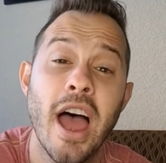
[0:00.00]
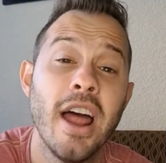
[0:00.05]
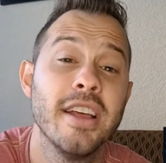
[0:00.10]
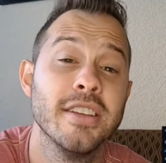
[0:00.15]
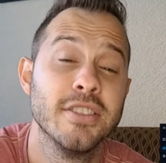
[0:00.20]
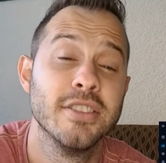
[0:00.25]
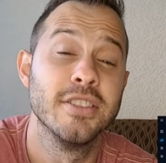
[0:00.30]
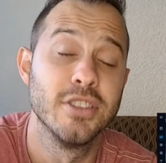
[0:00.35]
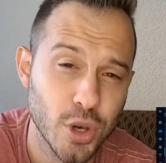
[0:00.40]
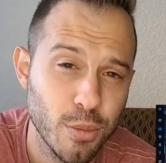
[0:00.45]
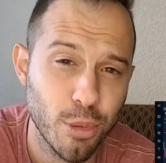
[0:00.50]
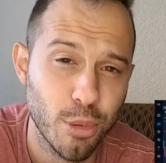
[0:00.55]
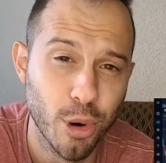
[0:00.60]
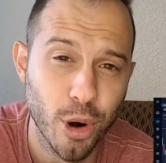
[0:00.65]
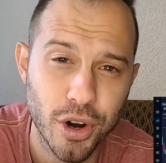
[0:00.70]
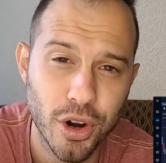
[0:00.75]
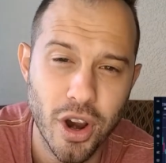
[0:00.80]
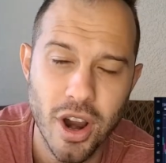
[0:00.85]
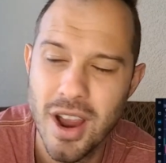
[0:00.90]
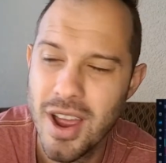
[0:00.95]
That is a good
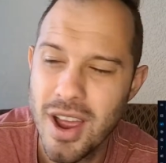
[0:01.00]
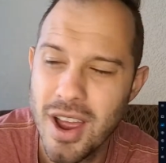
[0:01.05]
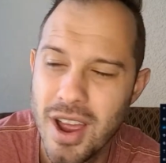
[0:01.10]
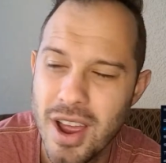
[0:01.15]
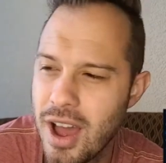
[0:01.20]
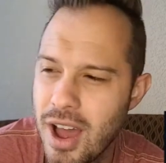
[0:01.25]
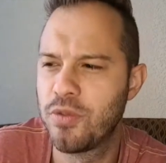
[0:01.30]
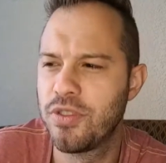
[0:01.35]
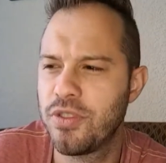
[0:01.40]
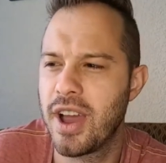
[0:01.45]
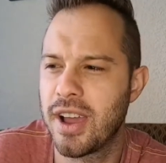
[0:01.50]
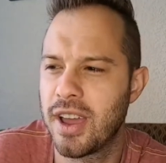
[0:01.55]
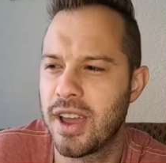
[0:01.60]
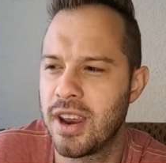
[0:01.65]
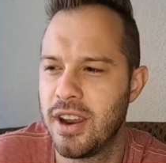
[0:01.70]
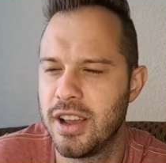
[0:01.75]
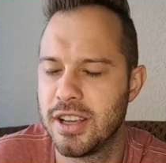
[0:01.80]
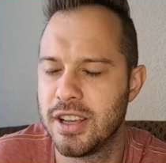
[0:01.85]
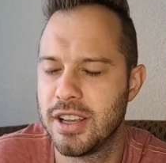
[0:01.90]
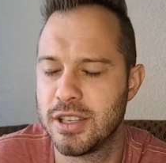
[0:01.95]
burger. Hopefully
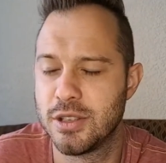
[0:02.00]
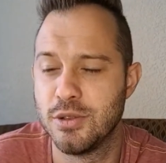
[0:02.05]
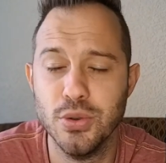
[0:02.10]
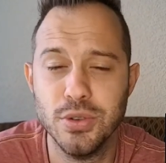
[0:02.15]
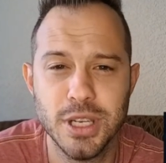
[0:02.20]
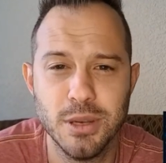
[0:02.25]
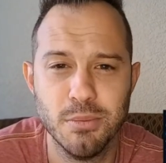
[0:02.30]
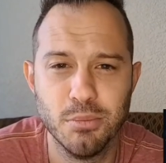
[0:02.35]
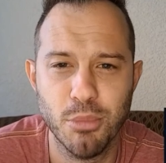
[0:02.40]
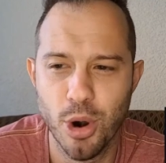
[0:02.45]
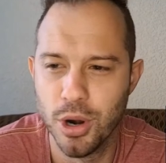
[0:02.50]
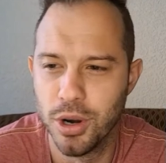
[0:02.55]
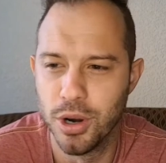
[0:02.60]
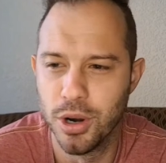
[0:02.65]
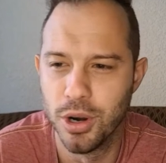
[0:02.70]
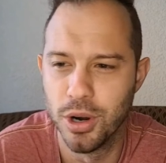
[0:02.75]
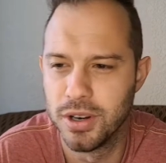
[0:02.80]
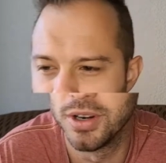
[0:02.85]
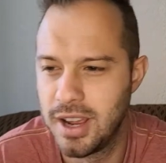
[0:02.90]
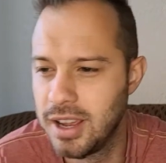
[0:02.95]
I get a nice juicy
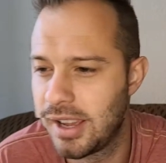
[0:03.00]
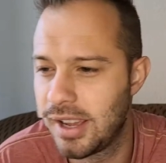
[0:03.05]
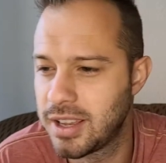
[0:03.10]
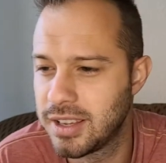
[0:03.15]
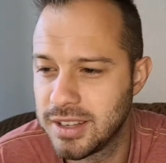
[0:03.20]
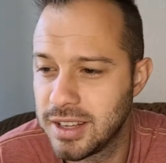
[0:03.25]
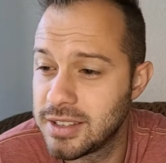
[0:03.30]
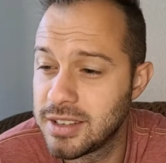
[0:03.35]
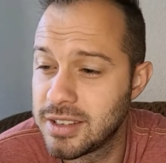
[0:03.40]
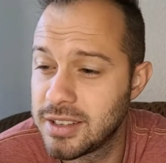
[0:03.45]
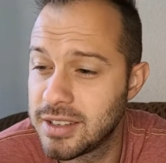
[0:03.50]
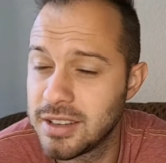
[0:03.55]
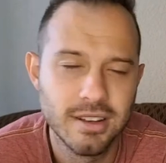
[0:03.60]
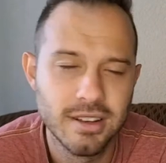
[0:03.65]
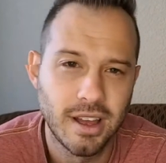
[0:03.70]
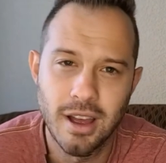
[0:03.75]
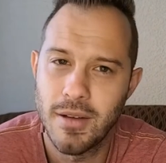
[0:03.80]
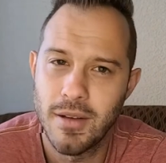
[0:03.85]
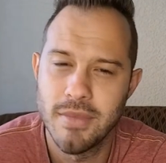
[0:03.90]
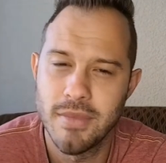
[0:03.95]
burger tonight because that's
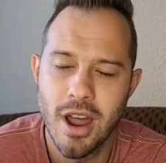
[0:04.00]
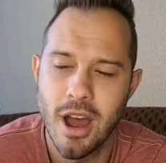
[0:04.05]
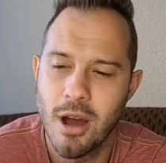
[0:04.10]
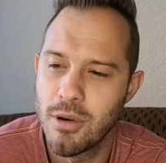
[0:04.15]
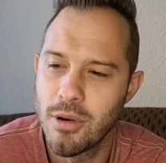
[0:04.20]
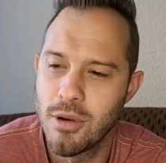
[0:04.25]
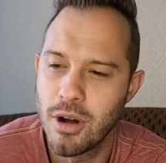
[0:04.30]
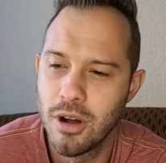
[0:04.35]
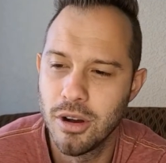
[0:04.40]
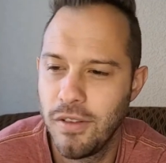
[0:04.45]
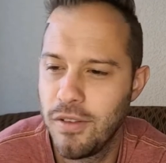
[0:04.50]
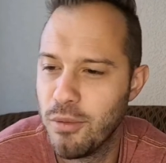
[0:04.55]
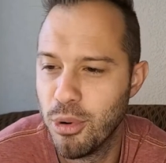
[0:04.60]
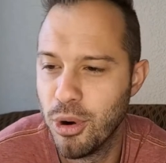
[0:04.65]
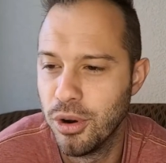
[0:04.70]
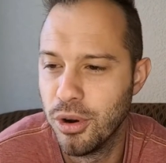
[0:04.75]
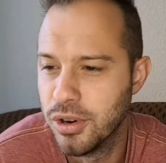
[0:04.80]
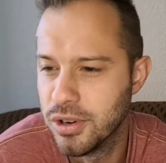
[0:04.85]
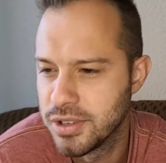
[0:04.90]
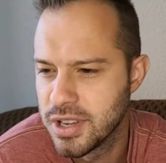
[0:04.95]
gonna. I'm now I'm hungry for
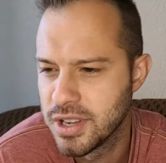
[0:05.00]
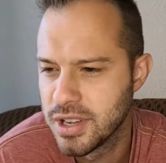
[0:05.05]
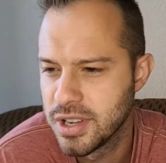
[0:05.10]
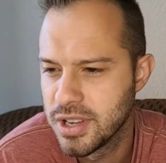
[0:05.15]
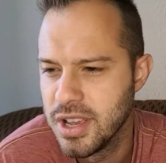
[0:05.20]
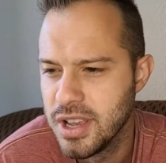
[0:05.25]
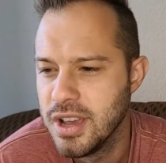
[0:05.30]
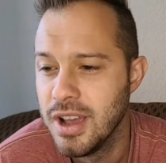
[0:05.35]
burgers.